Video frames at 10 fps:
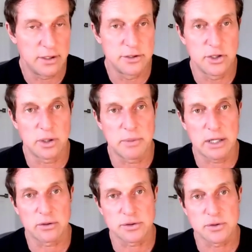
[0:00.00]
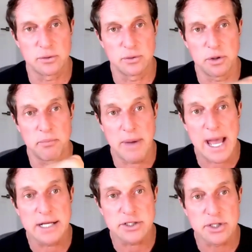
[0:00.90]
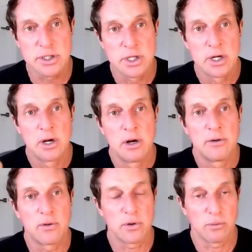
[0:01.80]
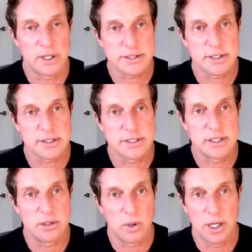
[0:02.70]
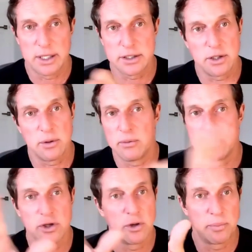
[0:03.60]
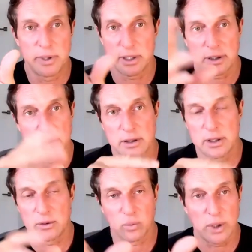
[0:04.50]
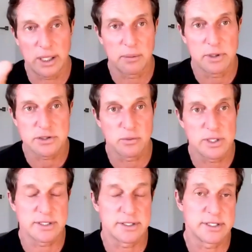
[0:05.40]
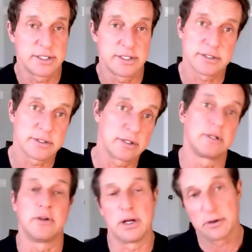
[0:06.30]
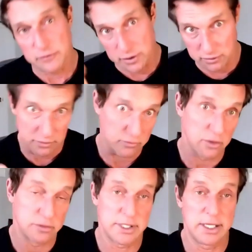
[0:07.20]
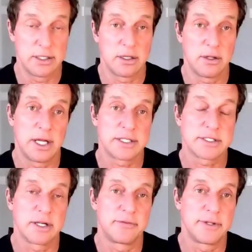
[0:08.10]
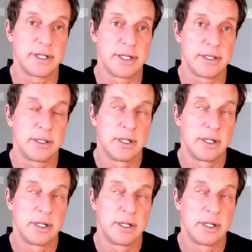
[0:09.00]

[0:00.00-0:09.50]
during medical school. You match for the residency you want. You you pick going to rank a bunch of residencies, you interview and rotate and all that stuff, and then